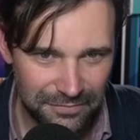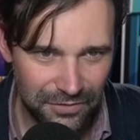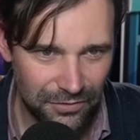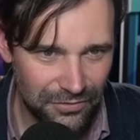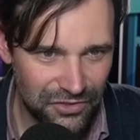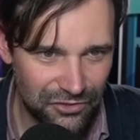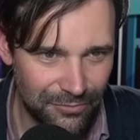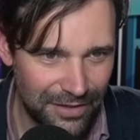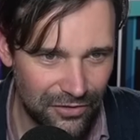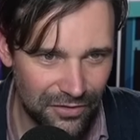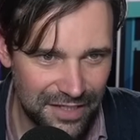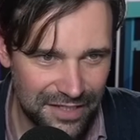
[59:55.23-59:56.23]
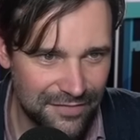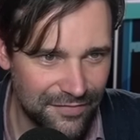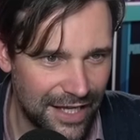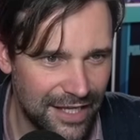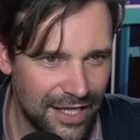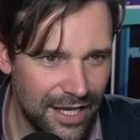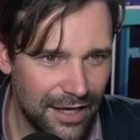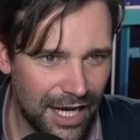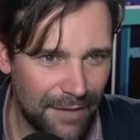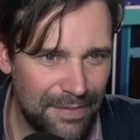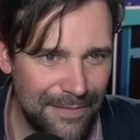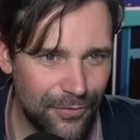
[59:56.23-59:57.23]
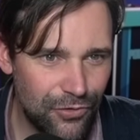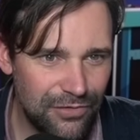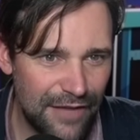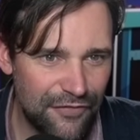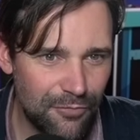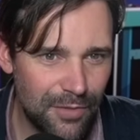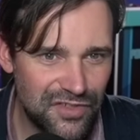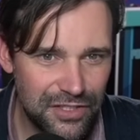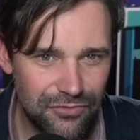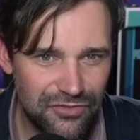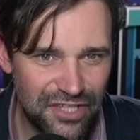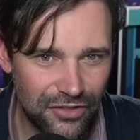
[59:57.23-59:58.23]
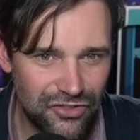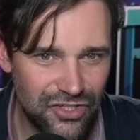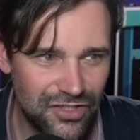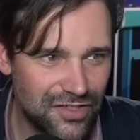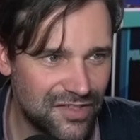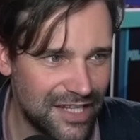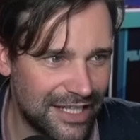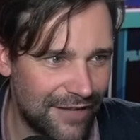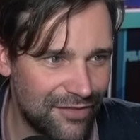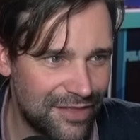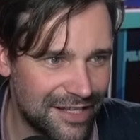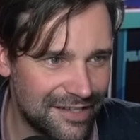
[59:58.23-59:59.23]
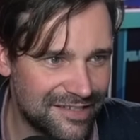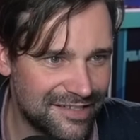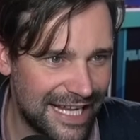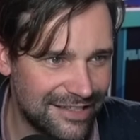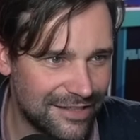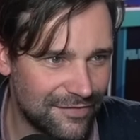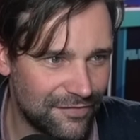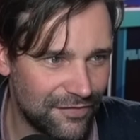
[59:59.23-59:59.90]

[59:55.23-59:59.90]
Not sure about the context of that. People who level mostly use dungeons and everything is scattered